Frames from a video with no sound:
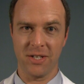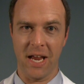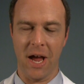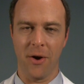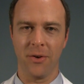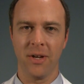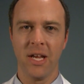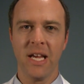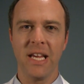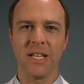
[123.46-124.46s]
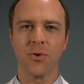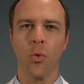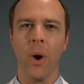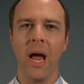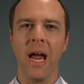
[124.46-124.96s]
sound is
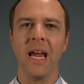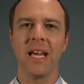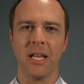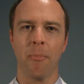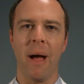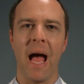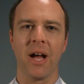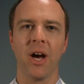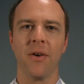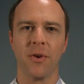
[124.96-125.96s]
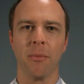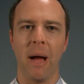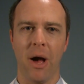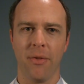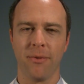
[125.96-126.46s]
way in the back of your
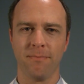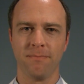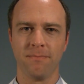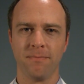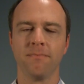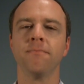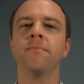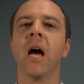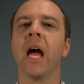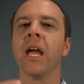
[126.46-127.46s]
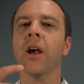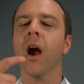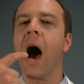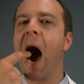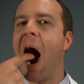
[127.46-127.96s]
mouth. Here.